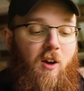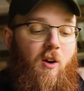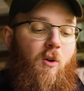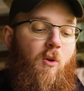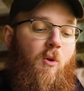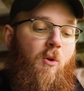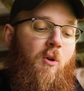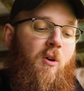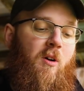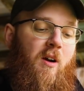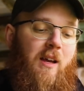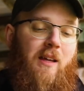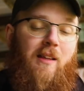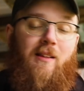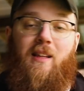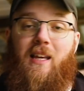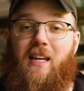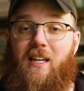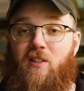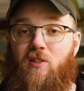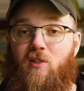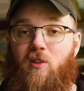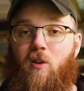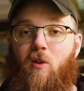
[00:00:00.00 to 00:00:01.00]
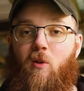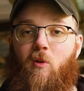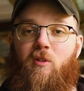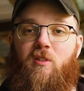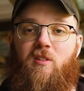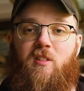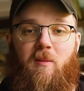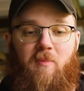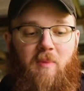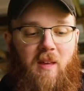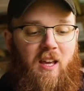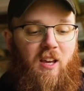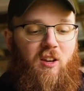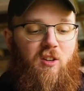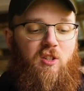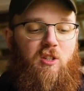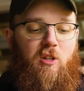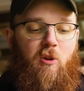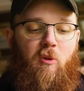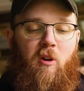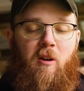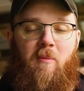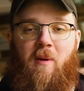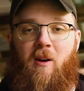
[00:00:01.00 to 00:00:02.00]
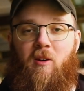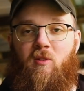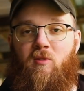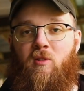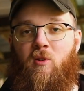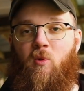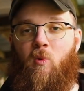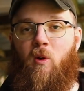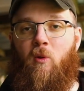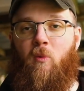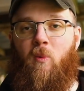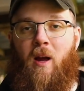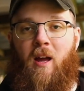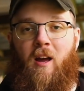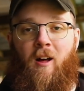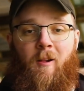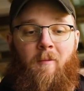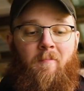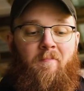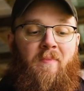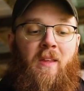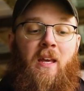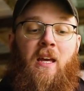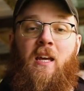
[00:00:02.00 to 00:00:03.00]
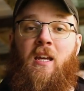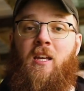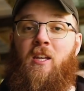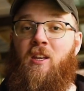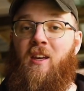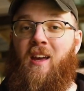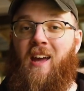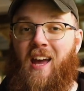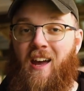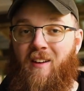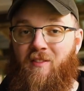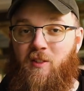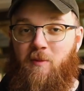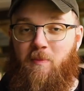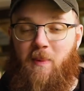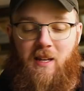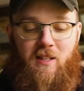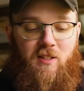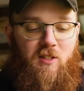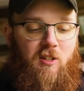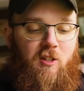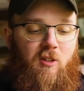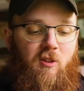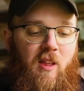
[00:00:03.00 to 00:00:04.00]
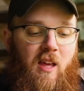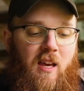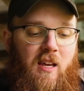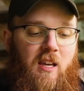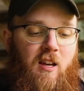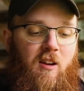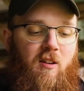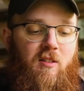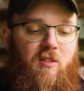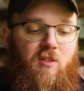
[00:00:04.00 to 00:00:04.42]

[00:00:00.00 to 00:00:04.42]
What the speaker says: or a laser or something else you want to mount to a rail, you have space to do that here.